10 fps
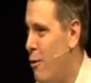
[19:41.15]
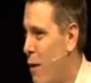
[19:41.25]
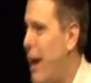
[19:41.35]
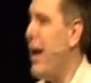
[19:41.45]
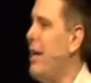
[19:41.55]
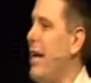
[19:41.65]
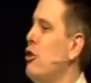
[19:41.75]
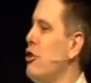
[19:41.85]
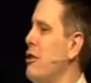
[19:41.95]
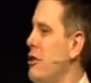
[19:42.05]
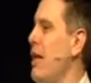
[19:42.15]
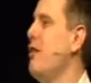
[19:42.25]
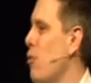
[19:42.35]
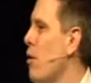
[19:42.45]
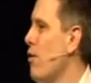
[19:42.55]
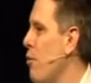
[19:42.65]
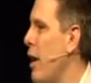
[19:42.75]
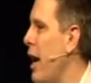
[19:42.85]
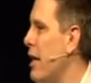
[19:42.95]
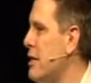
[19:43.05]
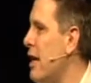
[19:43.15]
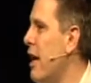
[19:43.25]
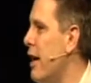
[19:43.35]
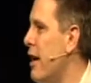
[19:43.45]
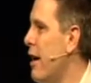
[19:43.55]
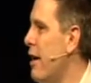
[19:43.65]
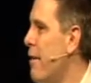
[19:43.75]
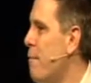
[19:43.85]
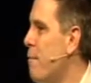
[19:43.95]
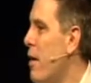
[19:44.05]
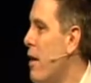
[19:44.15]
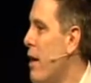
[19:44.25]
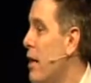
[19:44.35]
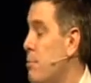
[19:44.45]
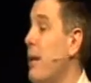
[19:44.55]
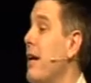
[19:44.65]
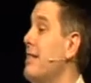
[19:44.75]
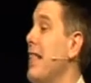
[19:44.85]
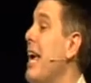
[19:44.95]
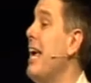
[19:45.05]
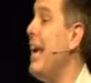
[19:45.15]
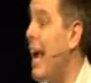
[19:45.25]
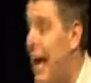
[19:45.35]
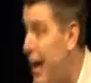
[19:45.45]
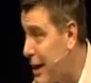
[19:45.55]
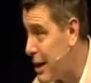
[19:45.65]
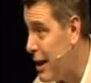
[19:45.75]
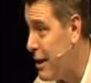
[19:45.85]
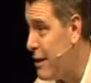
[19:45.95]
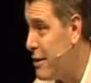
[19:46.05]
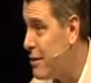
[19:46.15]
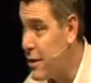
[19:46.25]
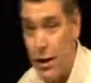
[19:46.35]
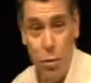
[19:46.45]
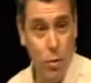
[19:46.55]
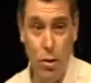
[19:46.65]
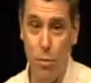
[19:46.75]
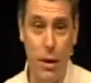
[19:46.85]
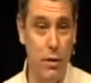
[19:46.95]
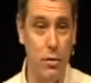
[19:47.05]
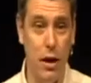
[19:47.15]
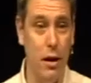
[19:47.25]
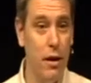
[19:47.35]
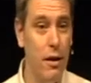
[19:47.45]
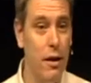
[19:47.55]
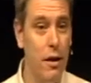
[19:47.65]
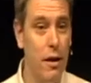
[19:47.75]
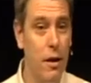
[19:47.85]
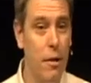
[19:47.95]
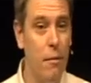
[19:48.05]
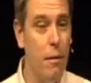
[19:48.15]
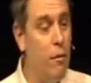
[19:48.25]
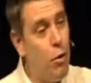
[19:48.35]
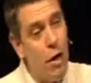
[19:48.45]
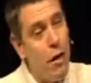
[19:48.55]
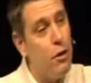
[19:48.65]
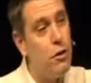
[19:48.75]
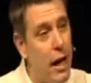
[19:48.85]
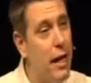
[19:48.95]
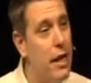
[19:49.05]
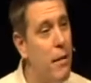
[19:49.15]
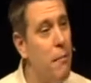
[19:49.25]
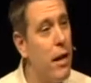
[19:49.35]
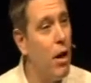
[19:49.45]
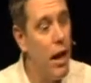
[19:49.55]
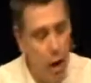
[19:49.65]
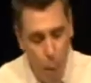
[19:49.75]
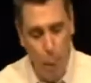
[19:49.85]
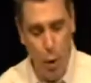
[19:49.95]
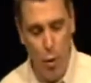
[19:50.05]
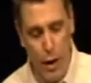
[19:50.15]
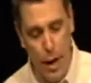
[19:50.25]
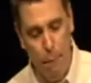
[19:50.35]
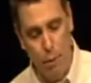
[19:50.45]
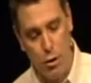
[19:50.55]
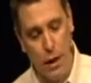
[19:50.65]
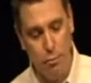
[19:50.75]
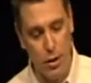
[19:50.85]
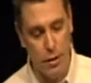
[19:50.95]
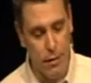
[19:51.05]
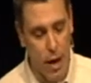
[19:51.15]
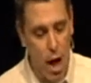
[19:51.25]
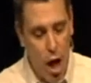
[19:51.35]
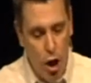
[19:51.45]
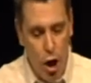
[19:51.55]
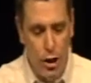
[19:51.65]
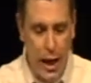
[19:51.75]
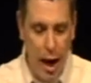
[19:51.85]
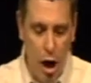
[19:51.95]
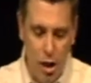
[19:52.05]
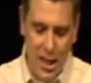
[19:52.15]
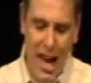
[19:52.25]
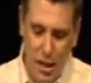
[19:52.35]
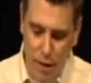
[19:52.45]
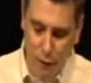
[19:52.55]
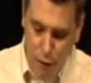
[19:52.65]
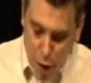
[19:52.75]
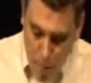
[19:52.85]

Why can't they just see the world the way I see it? It's because they can't see the world the way you see it. But if you could understand them, it'll help you in that perception. Third thing, our styles of